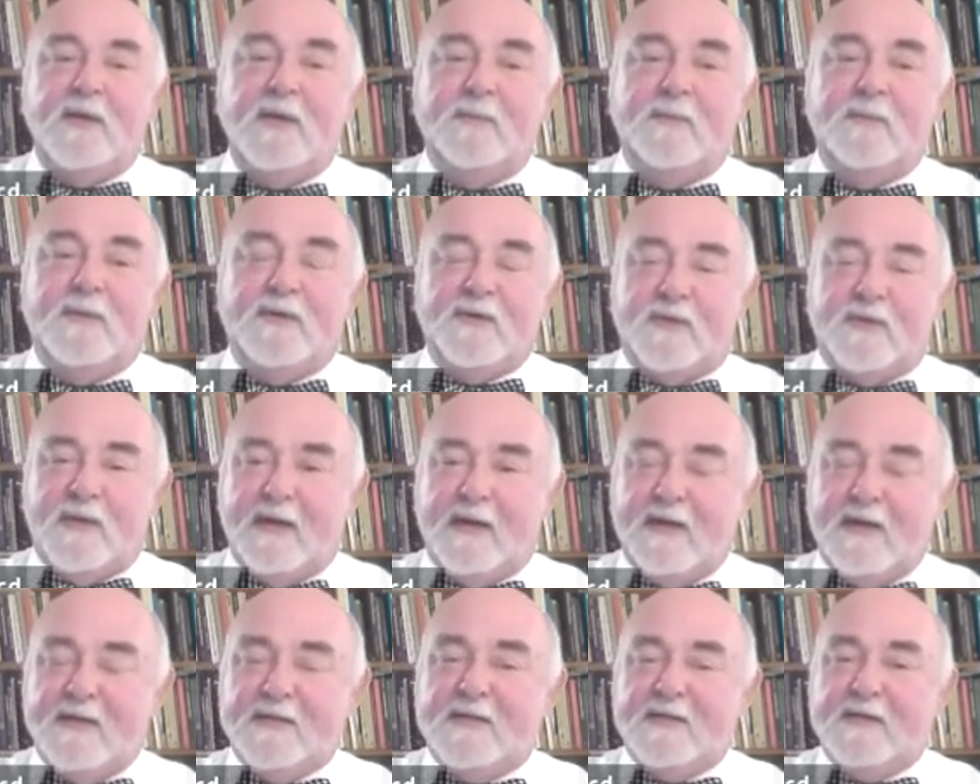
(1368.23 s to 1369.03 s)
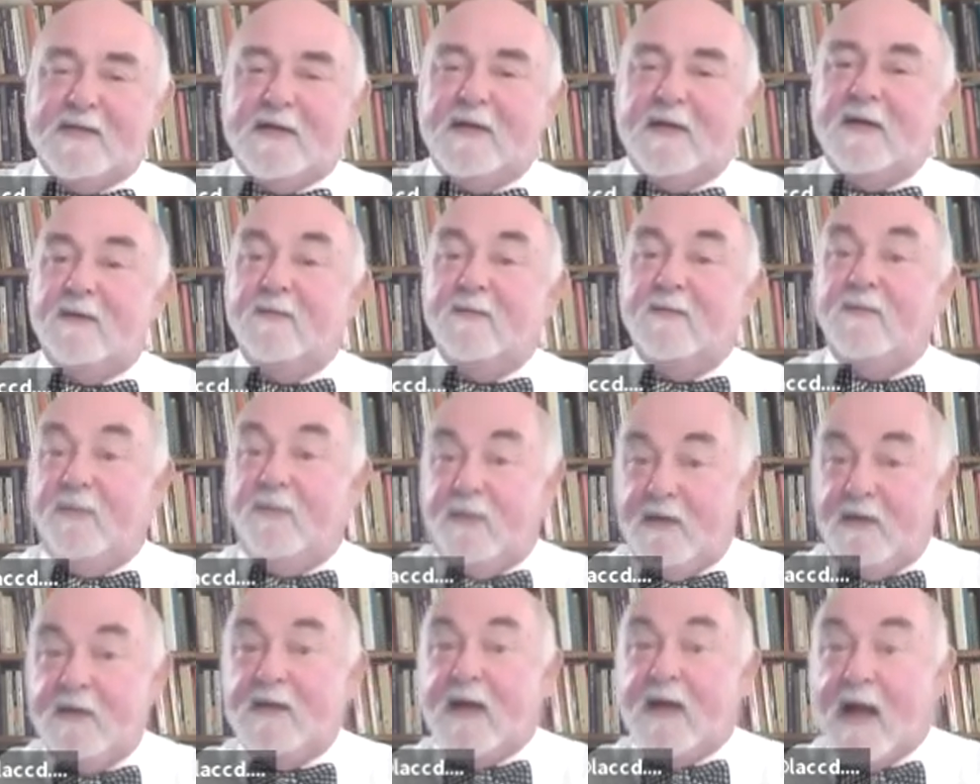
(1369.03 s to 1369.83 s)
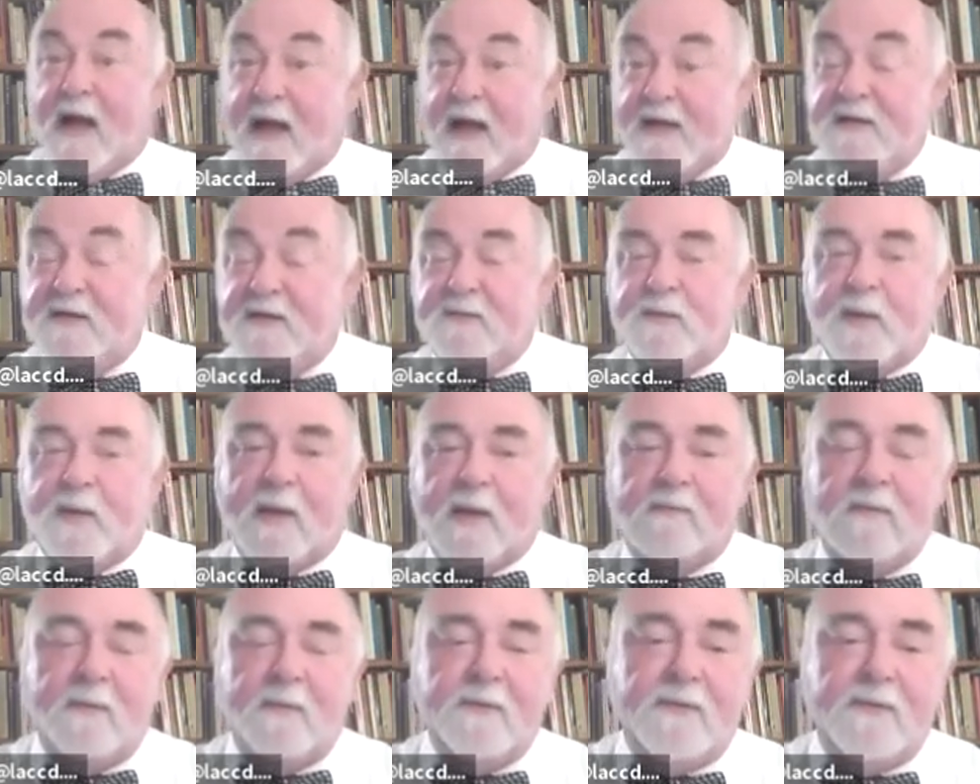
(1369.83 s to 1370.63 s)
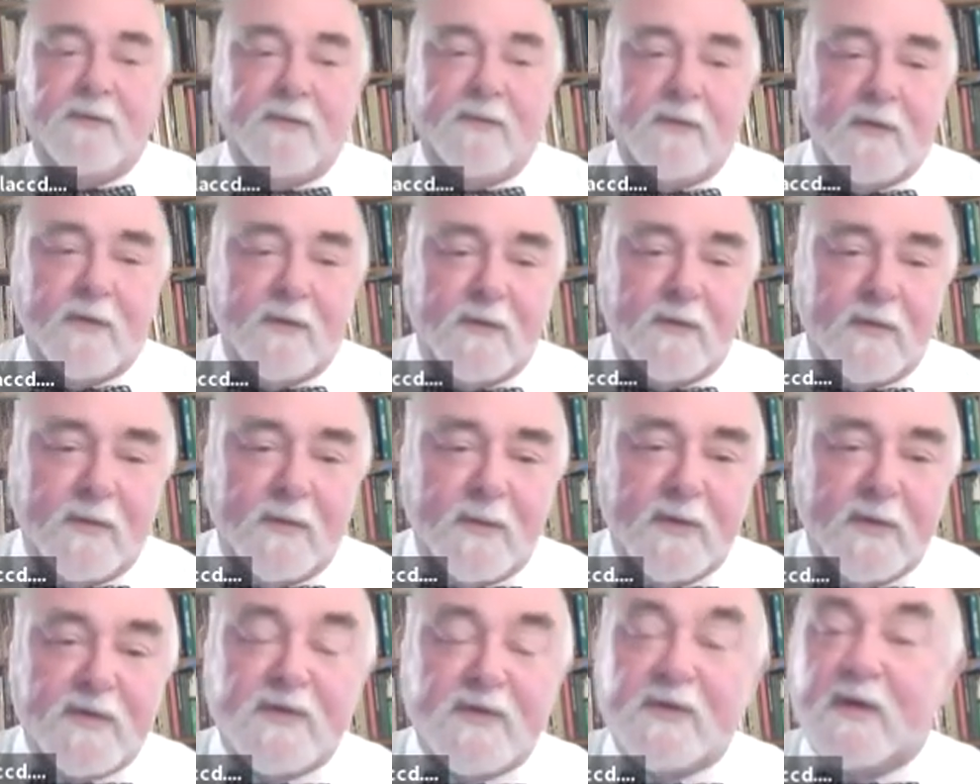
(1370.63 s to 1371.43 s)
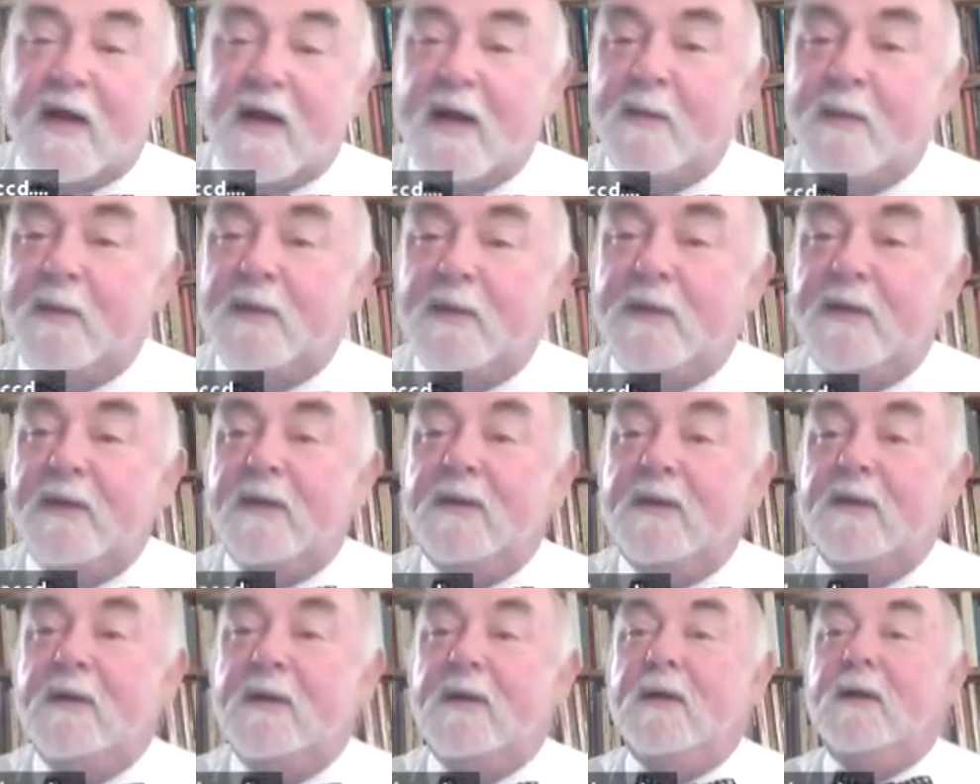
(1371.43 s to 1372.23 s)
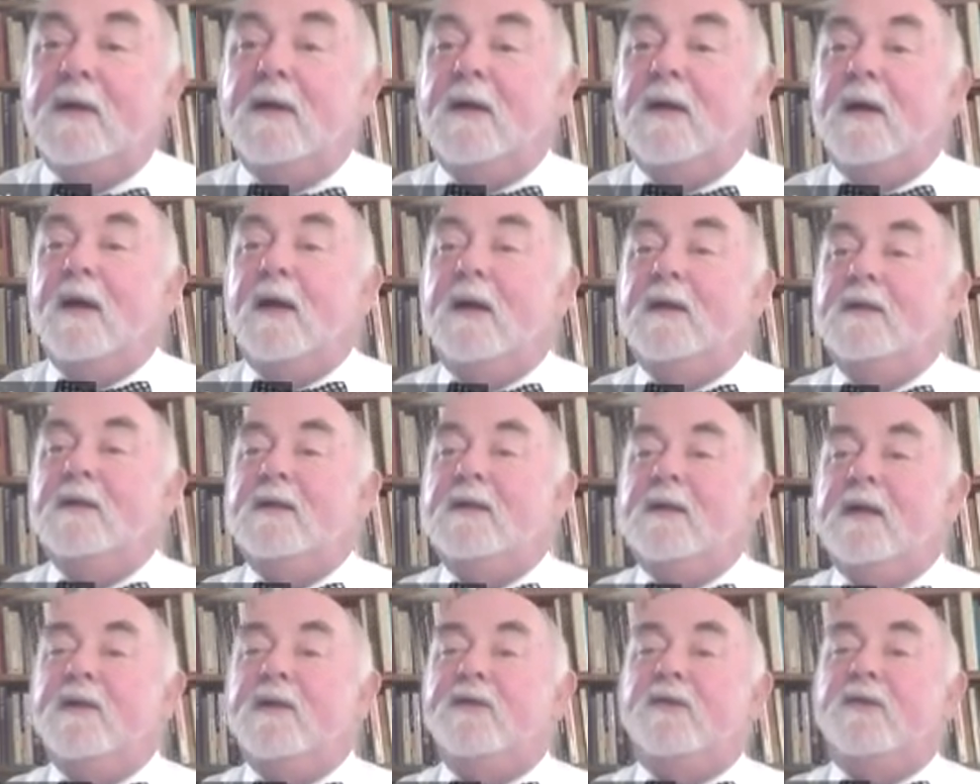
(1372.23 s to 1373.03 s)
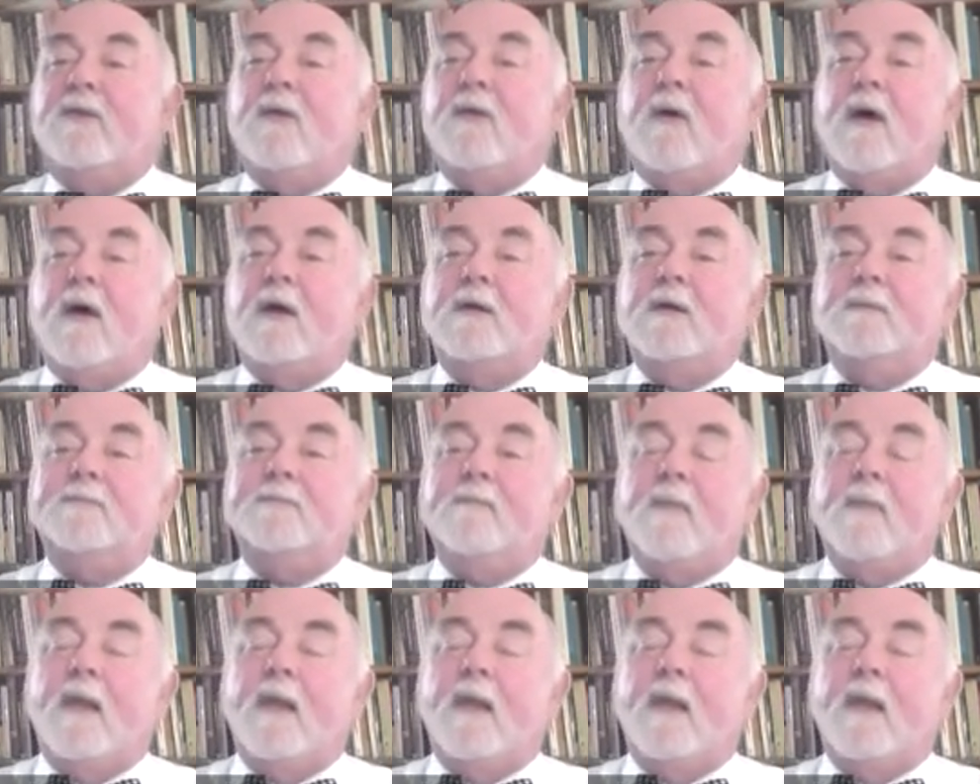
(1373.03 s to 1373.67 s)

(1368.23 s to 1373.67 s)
It betrays uh, the kinds of problems uh, to which I'm alluding uh, in today's talk.